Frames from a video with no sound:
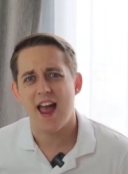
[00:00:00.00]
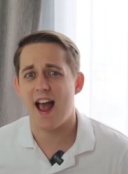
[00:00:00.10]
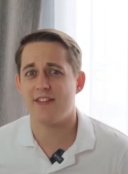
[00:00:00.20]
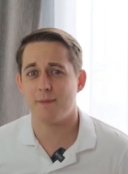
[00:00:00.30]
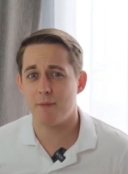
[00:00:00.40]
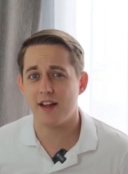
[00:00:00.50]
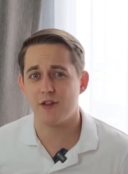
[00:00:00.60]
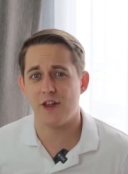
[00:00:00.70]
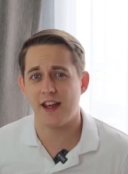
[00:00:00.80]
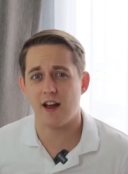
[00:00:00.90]
and they
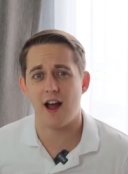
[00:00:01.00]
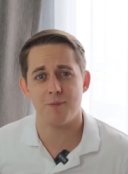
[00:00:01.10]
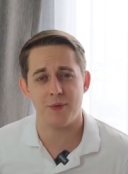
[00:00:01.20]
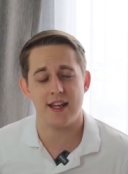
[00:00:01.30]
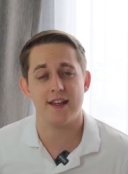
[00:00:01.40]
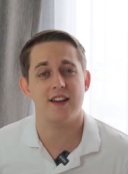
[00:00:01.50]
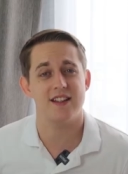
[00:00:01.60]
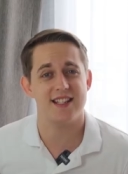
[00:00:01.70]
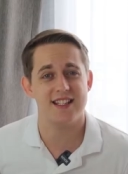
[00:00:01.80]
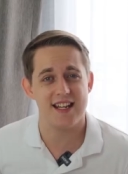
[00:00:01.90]
might think I'm being
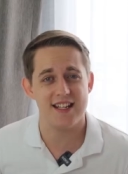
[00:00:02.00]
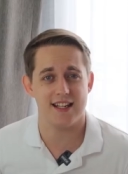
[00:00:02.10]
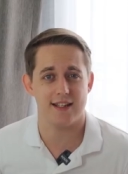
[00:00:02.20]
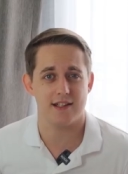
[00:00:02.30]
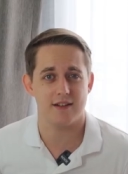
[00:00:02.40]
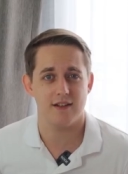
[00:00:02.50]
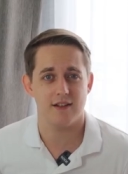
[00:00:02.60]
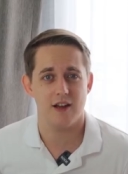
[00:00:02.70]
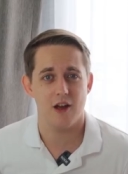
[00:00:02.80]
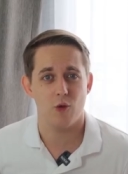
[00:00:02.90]
conceited,
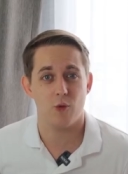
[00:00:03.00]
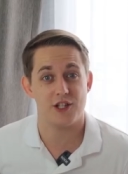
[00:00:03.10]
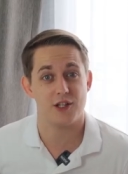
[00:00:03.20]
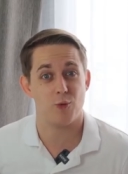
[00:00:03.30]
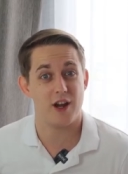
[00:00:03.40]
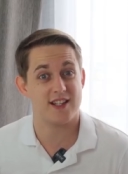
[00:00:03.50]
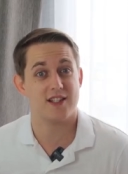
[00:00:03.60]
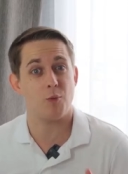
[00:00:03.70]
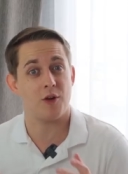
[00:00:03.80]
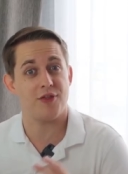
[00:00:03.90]
which is where
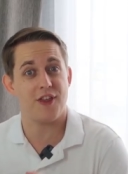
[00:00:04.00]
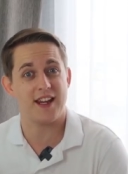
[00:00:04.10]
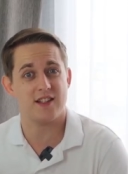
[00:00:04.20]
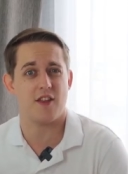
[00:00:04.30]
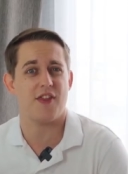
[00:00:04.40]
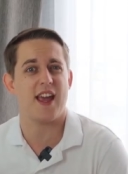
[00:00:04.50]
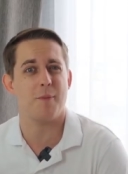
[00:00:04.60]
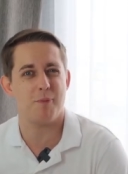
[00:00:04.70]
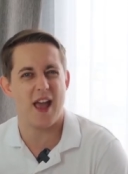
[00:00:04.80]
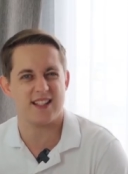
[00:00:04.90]
someone thinks that they
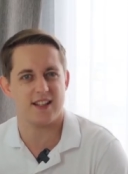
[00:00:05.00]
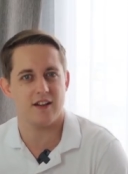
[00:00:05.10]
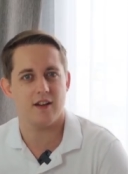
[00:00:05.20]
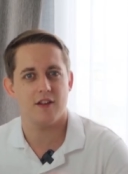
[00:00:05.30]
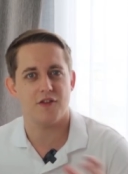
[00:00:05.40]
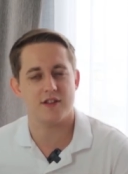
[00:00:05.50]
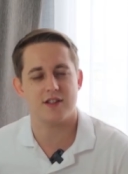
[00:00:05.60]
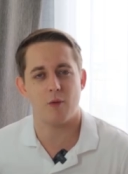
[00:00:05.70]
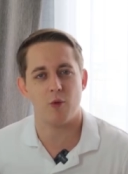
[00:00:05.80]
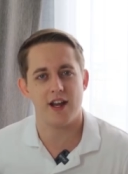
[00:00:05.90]
are better than
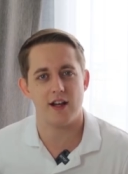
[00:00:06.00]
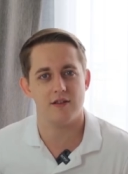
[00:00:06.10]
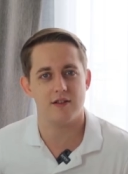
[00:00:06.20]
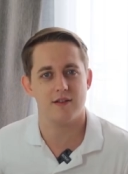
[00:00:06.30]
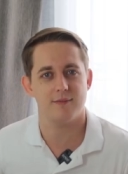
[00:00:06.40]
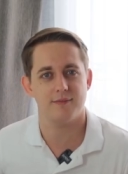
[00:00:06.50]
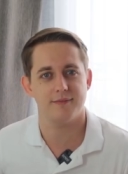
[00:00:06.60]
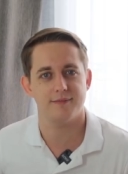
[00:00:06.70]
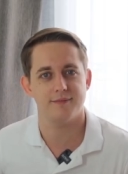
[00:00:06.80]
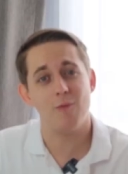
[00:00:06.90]
someone else.
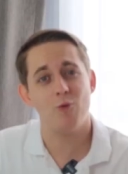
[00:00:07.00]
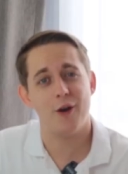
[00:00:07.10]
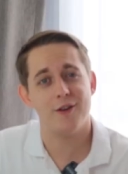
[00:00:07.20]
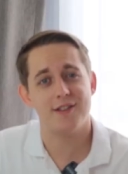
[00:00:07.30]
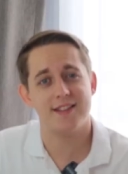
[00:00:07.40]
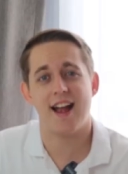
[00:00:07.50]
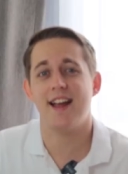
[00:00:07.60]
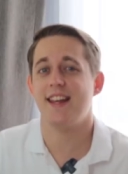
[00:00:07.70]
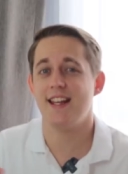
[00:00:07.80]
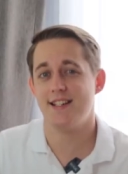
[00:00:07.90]
Some words
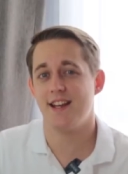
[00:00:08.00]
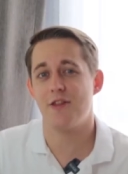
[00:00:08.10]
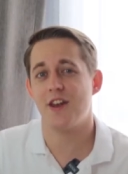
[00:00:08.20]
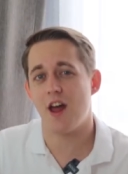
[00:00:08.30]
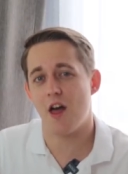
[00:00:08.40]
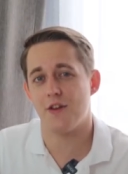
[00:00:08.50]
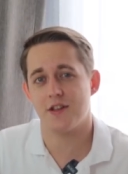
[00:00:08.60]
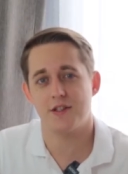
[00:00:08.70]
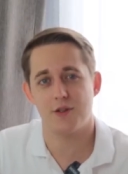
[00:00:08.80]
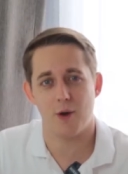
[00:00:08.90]
are easier than
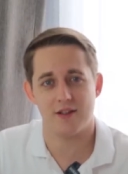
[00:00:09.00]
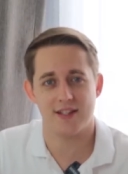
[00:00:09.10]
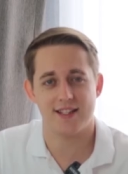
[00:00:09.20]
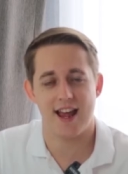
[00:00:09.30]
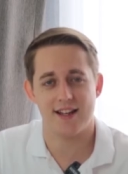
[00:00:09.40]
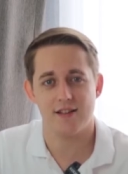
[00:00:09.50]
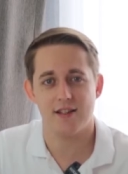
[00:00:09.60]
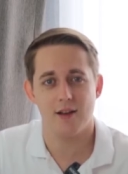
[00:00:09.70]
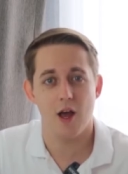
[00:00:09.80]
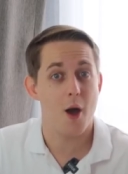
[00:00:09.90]
others to
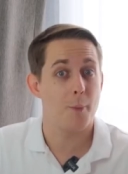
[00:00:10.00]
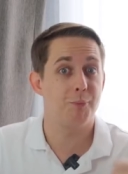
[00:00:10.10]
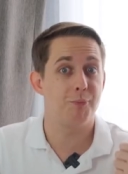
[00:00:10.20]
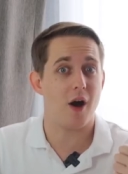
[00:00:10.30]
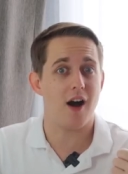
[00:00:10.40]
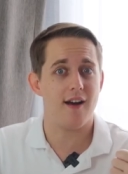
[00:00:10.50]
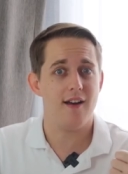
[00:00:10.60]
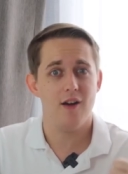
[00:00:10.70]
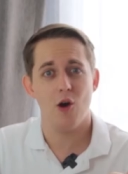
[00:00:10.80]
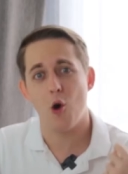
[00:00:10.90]
understand.
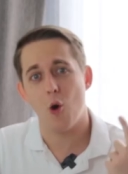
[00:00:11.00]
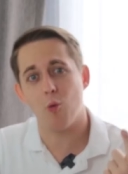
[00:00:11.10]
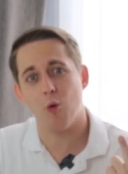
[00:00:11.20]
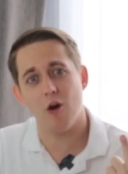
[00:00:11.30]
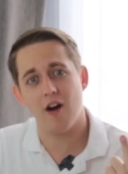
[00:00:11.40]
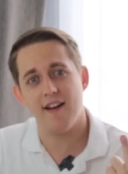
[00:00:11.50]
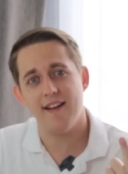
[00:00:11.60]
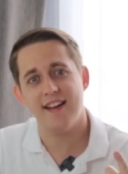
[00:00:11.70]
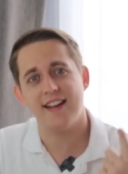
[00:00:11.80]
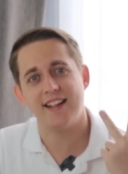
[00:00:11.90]
Butter water,
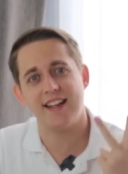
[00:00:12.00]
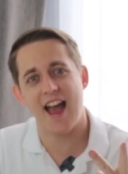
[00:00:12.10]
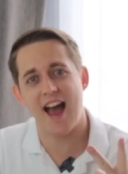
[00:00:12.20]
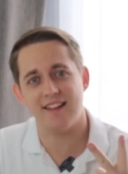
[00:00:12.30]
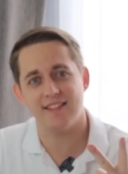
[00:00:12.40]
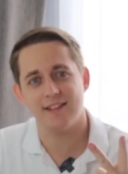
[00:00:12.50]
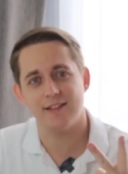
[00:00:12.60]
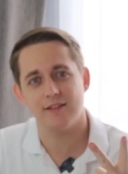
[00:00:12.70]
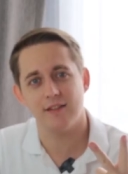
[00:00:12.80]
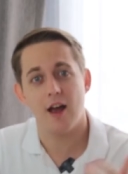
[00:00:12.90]
cat.
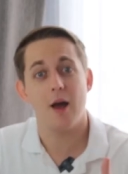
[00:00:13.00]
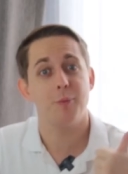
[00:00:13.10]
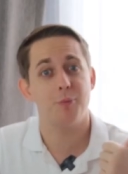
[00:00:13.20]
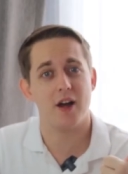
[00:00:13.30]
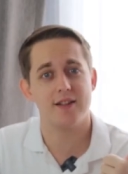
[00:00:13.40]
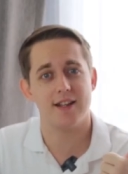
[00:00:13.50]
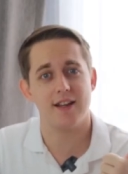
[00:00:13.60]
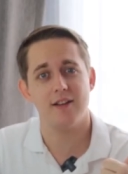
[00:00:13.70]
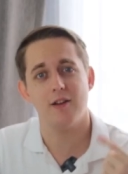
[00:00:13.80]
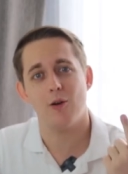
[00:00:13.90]

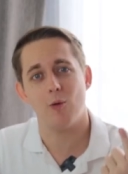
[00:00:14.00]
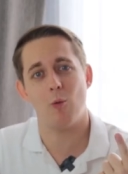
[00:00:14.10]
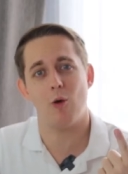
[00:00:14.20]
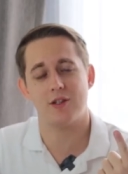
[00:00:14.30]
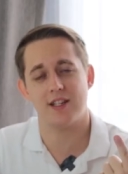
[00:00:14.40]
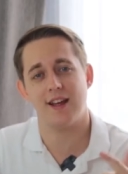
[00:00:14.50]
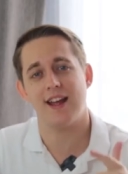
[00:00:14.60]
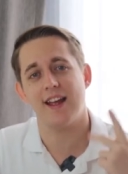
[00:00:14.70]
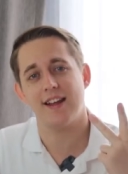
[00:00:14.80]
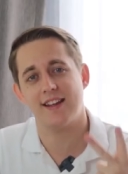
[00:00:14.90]
Butter, water,
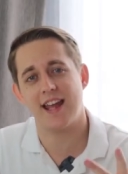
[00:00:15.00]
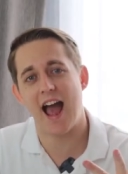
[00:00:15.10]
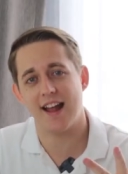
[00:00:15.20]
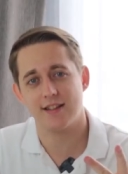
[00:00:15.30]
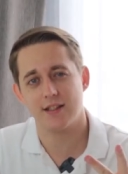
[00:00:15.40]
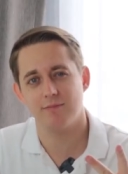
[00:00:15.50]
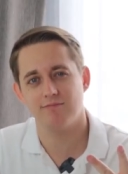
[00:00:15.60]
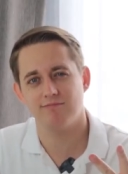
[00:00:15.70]
cat.